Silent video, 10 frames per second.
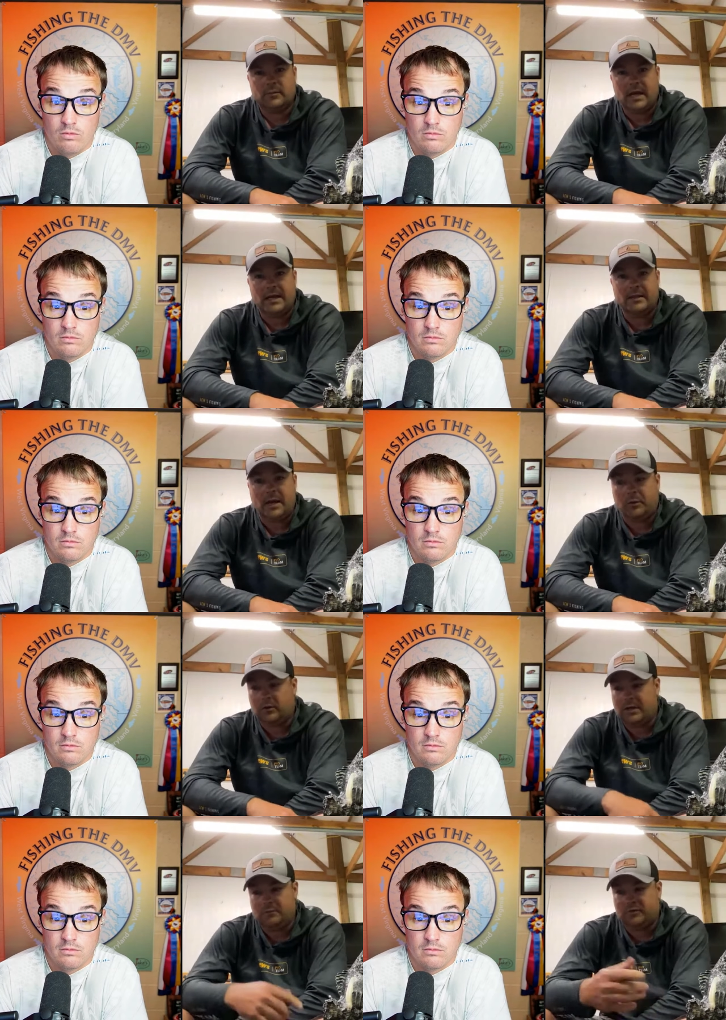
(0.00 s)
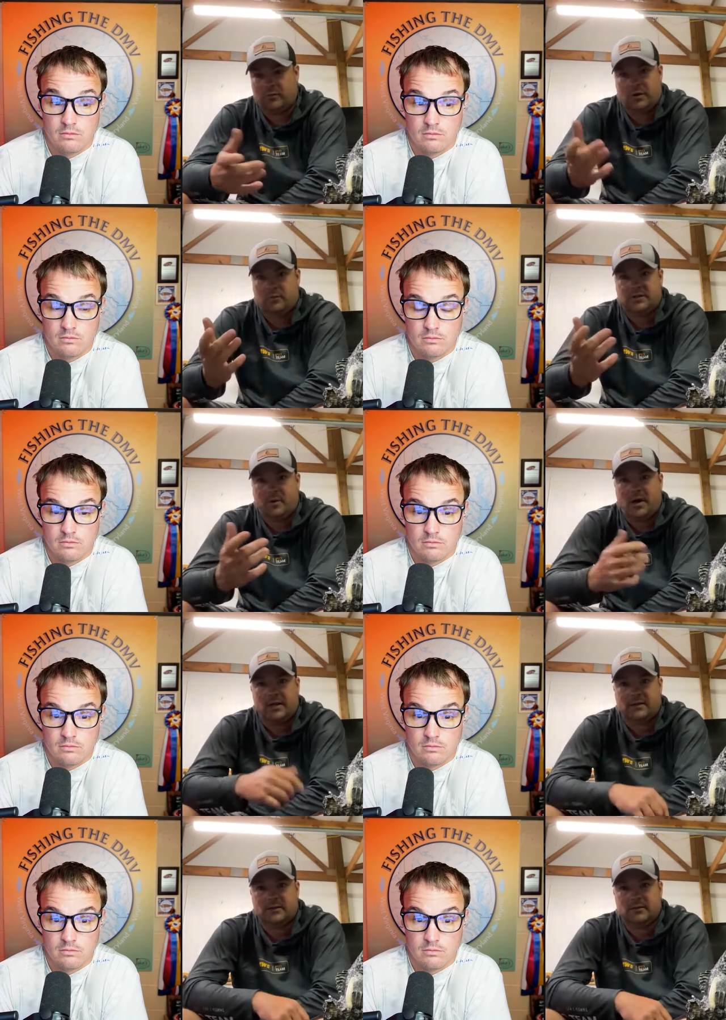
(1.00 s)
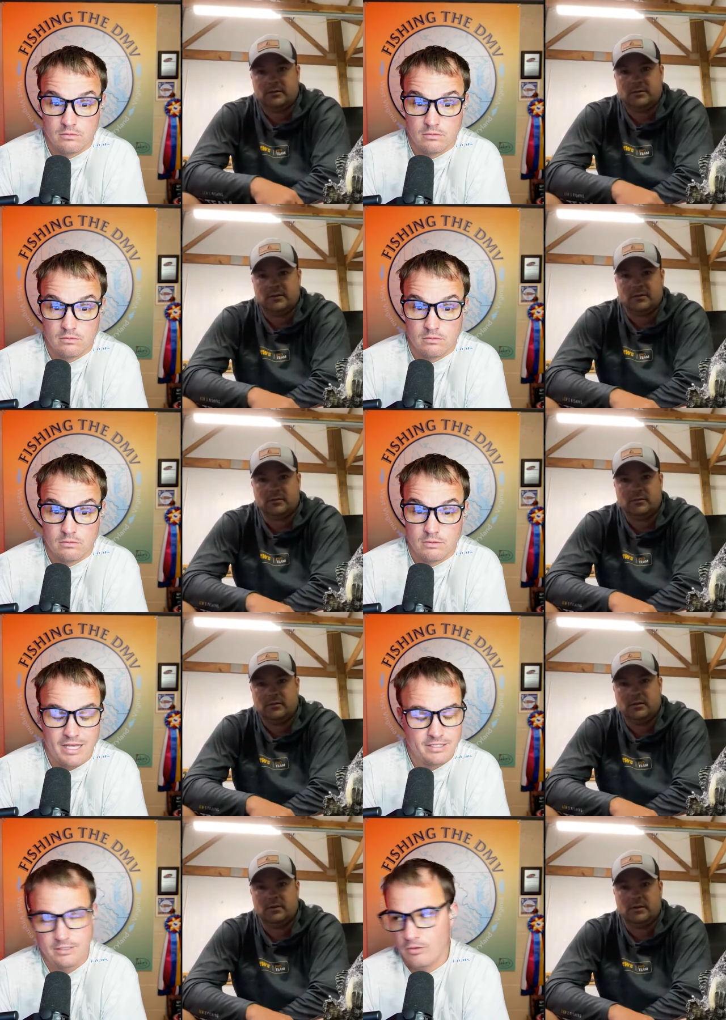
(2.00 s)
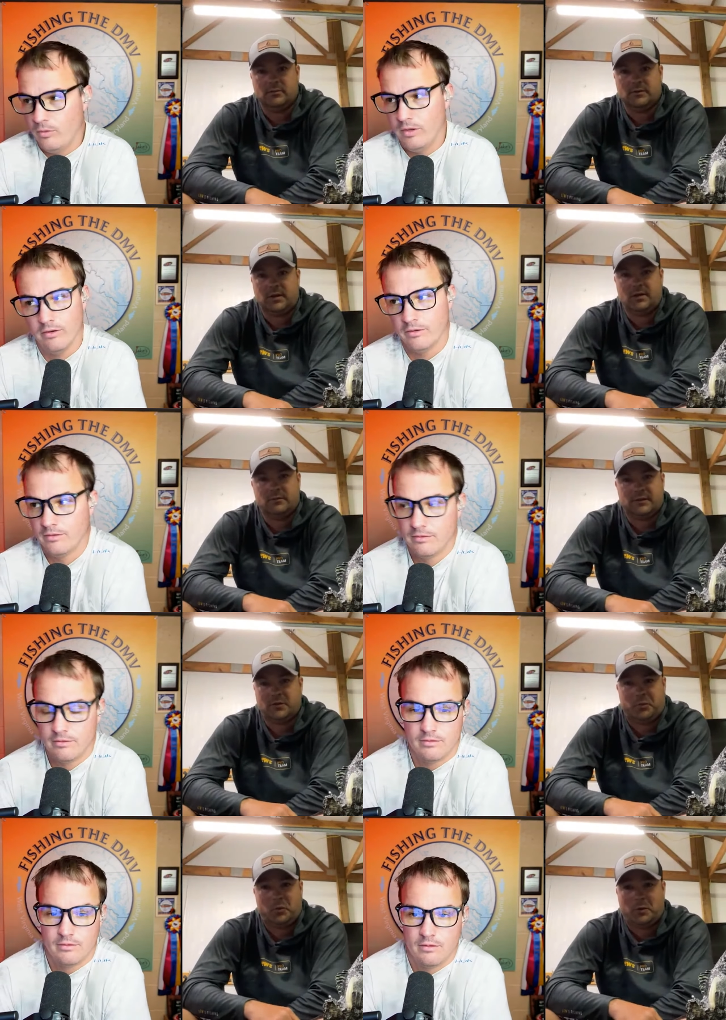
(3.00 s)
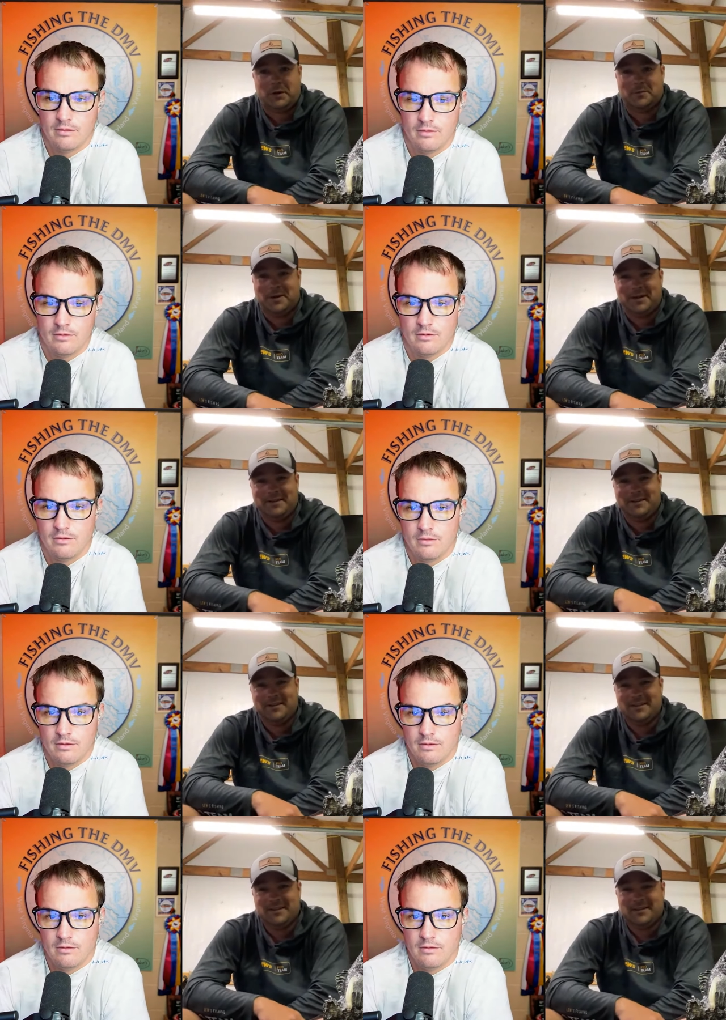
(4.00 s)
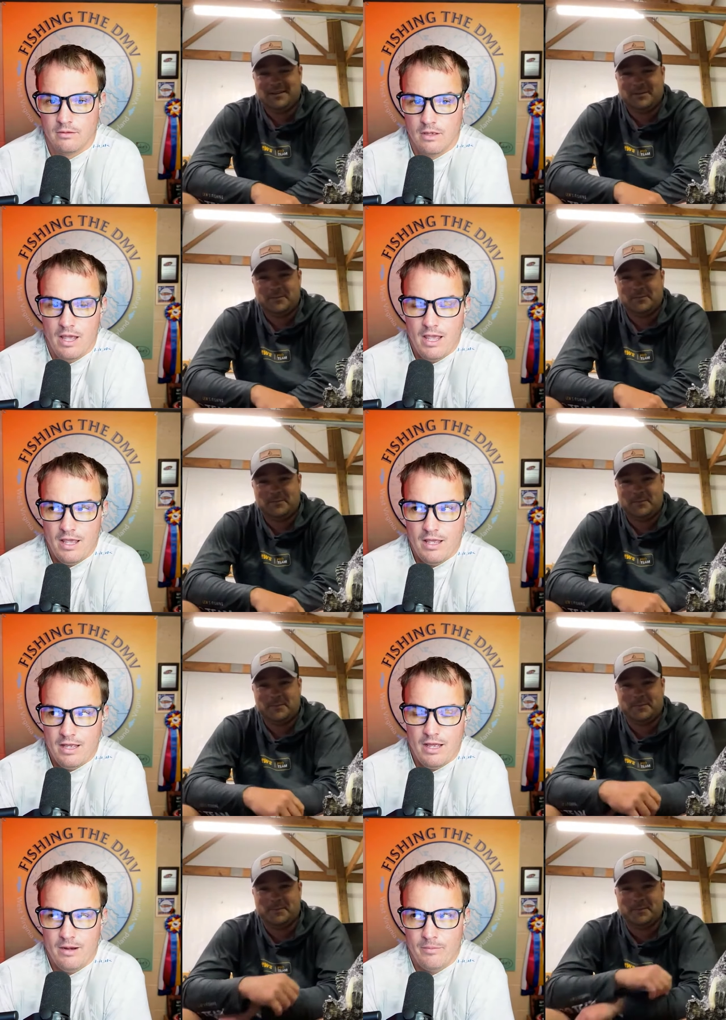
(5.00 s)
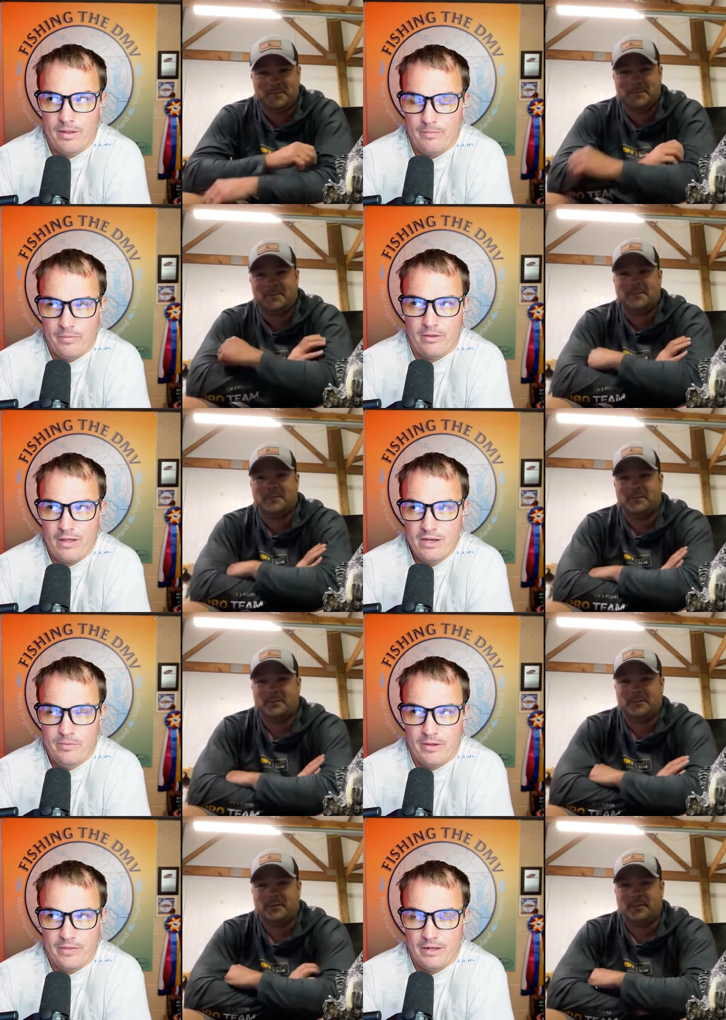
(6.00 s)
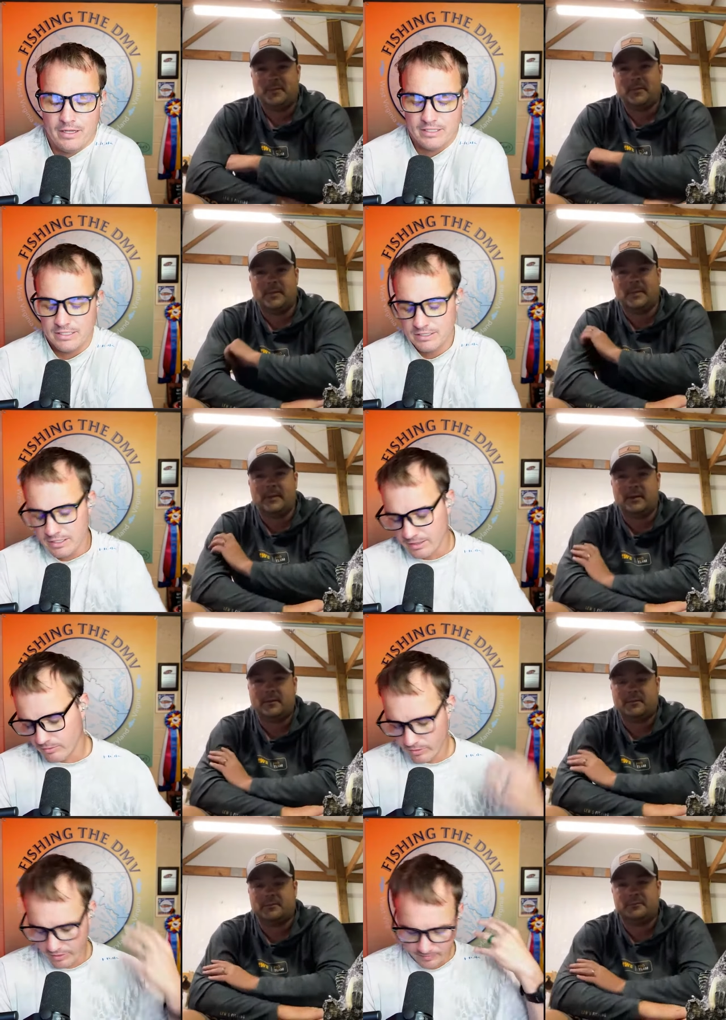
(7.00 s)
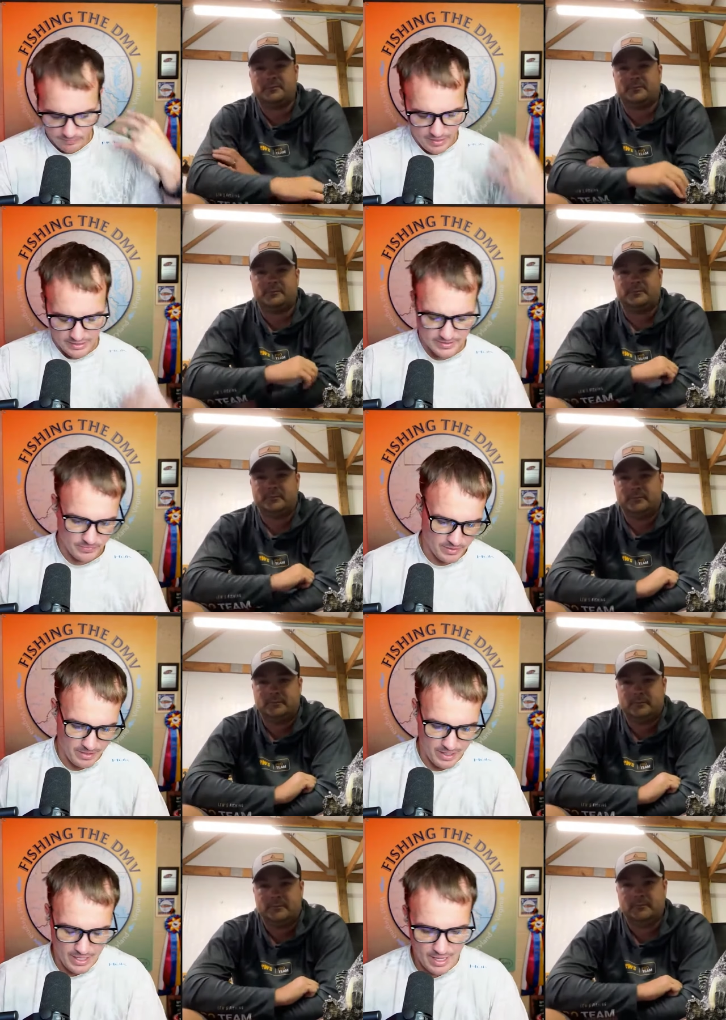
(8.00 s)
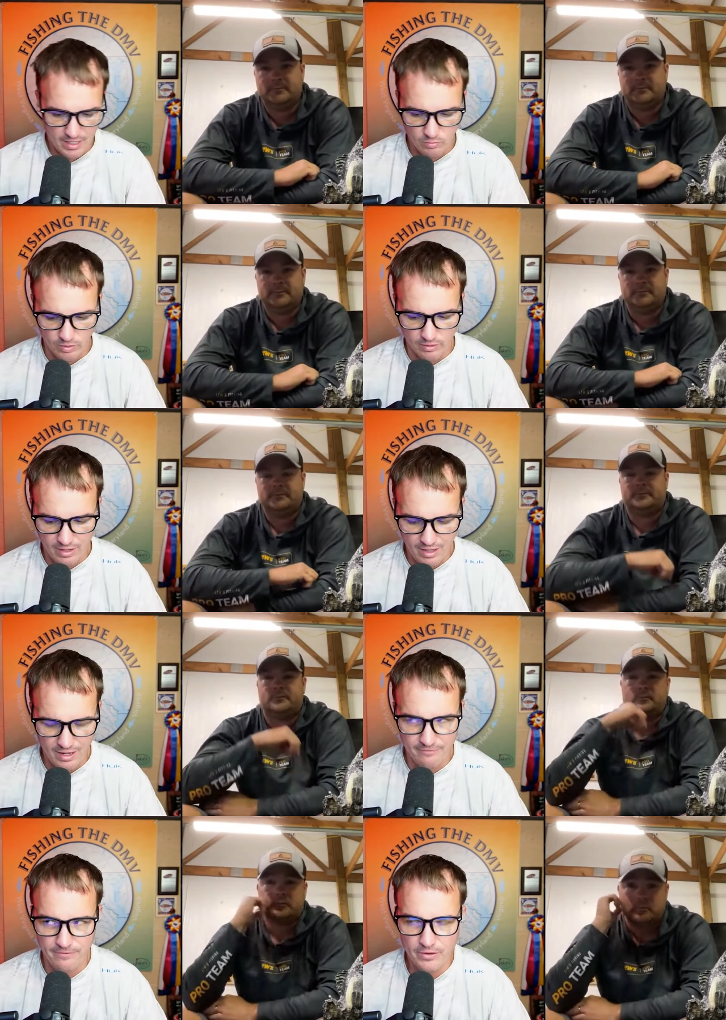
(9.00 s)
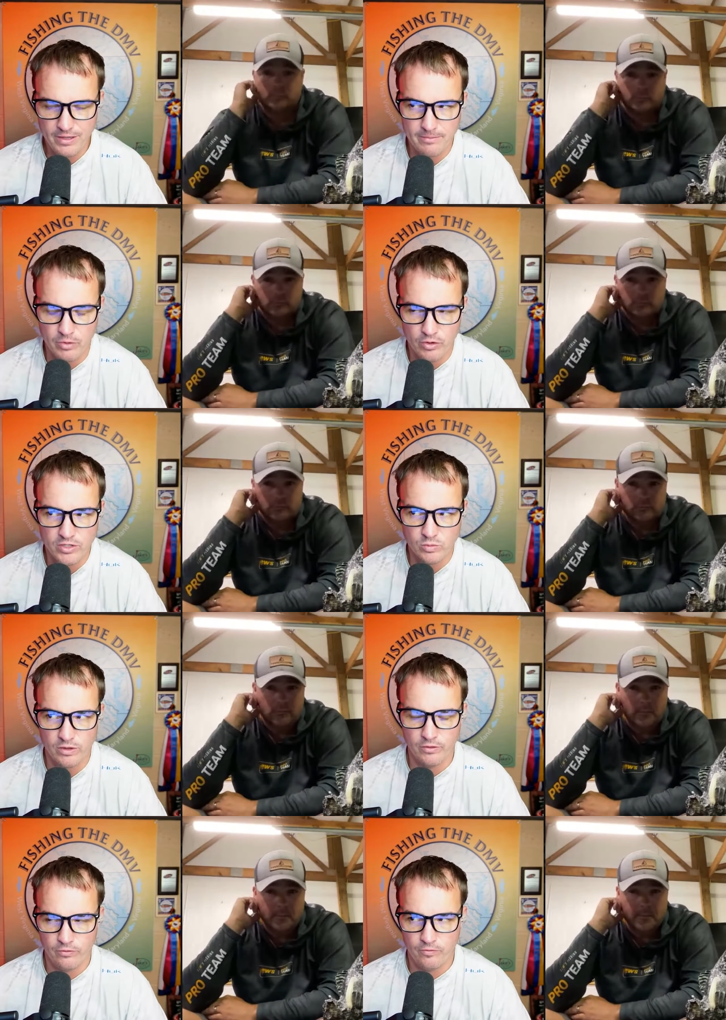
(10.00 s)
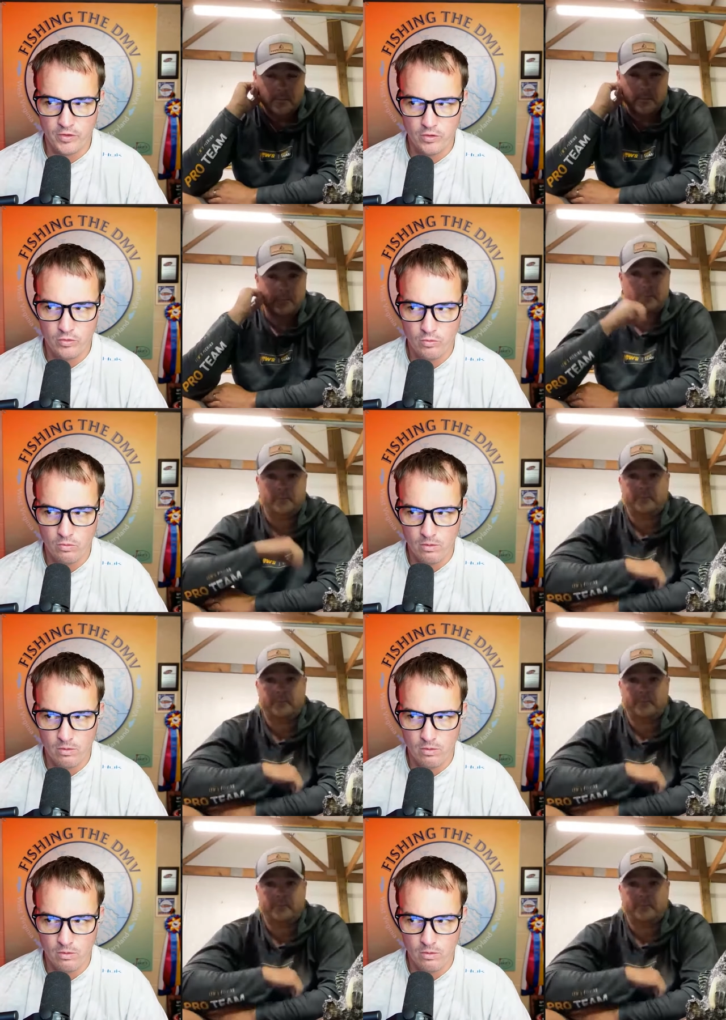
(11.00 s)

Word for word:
Speaker 1: And it was running with spots. So it was super weird, man.
Speaker 2: And I'm glad you brought that, because it's like really hit something in my head where I feel like Murray is one of the few